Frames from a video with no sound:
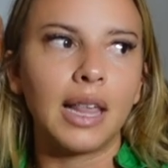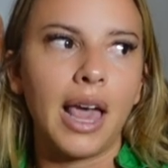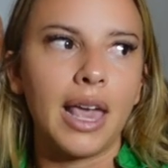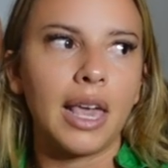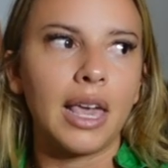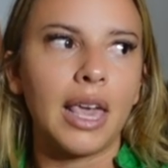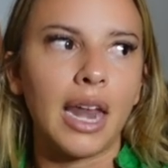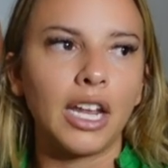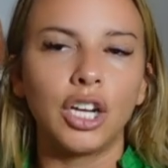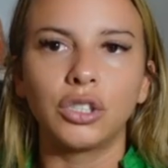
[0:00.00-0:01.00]
like
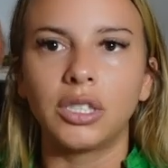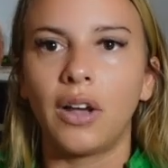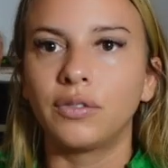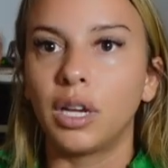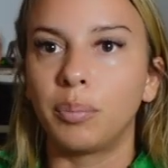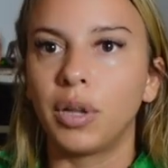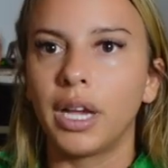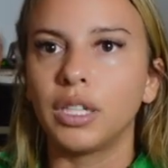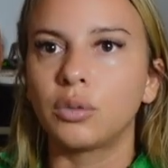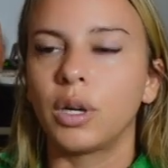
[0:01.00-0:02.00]
getting yourself to a
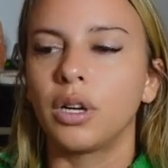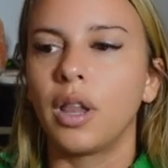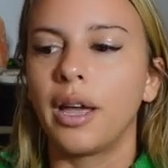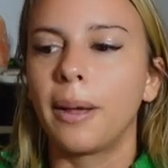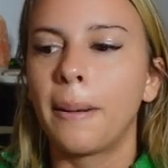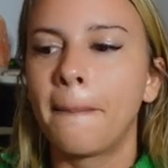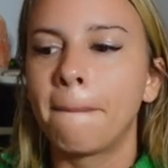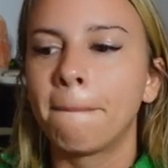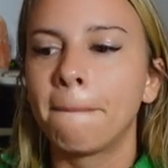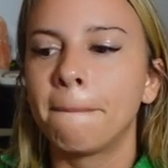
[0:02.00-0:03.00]
place where you're like,
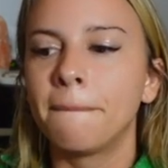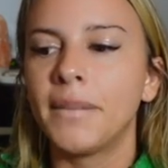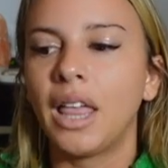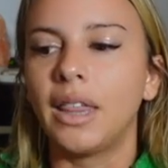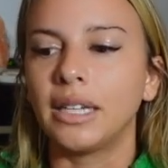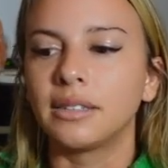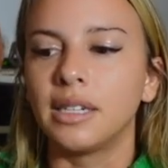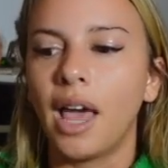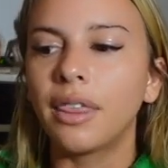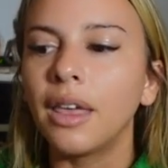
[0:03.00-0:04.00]
that's
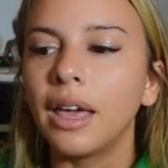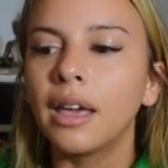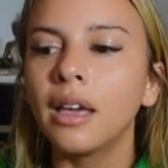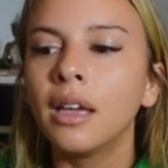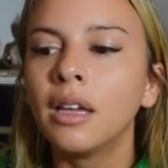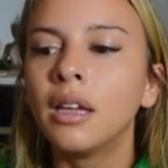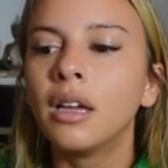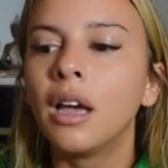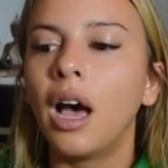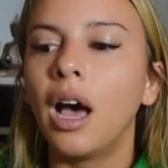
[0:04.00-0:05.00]
nothing.
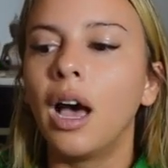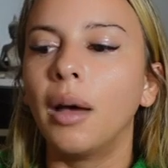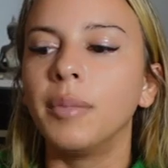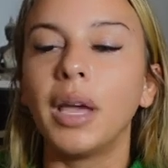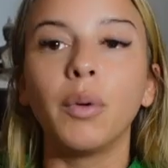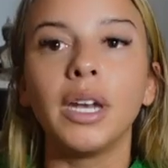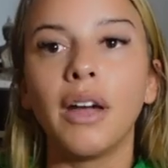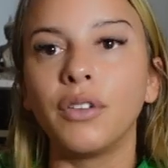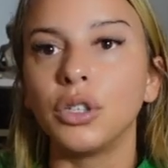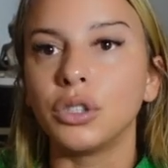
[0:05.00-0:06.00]
They would
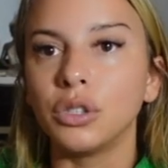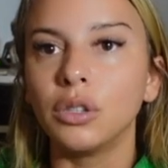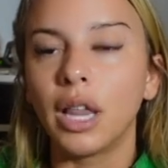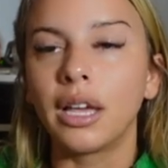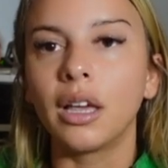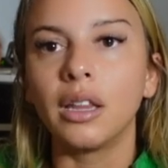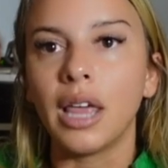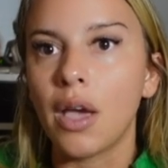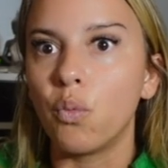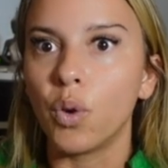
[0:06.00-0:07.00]
never do, like,
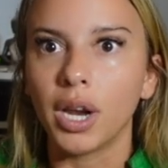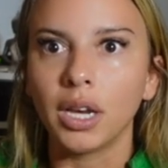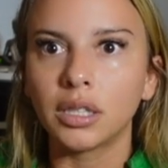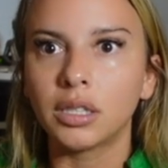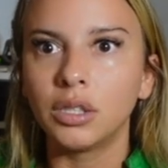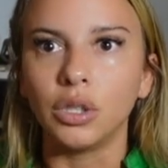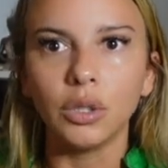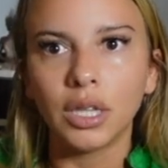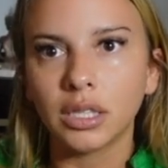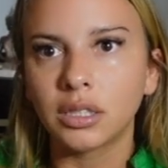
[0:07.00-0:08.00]
they wouldn't
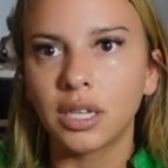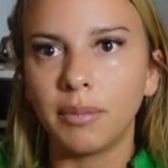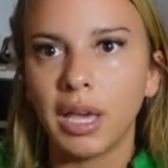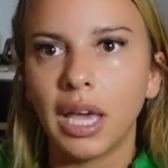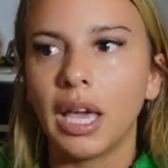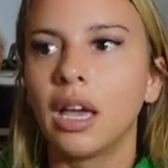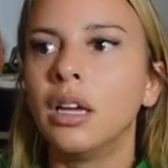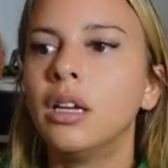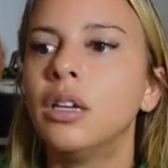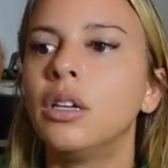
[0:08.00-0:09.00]
do this to me,
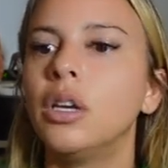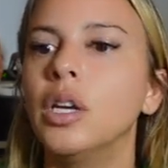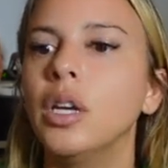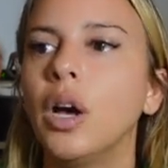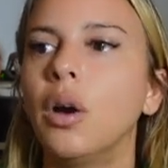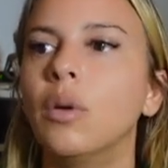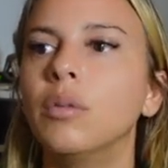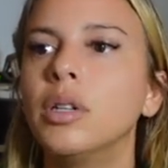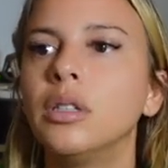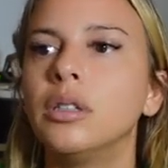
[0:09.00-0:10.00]
you know,